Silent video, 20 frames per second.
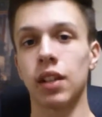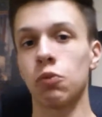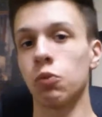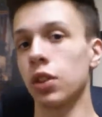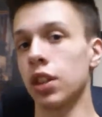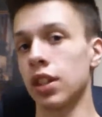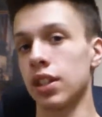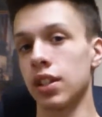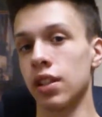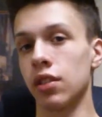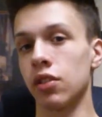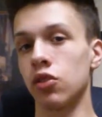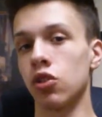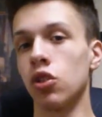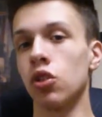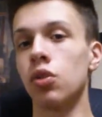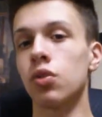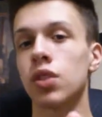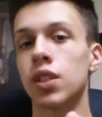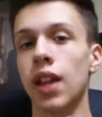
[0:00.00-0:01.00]
with a
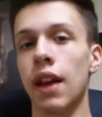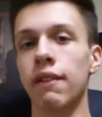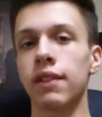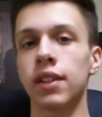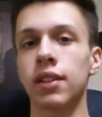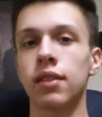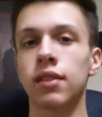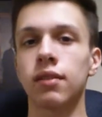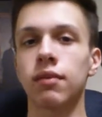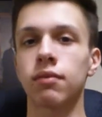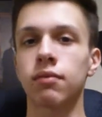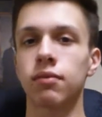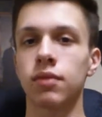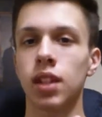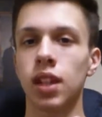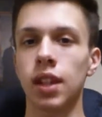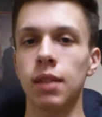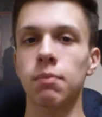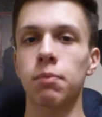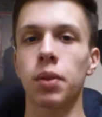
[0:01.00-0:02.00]
new
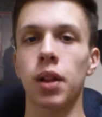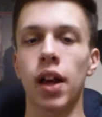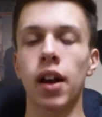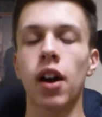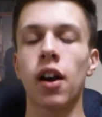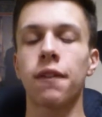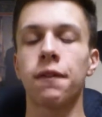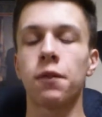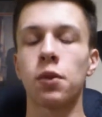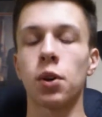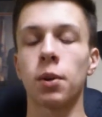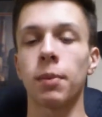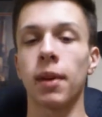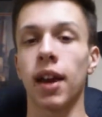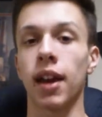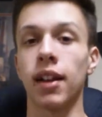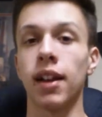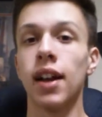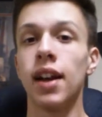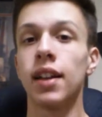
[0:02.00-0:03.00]
7-team playoff
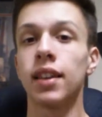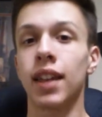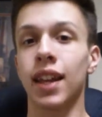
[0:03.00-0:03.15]
format,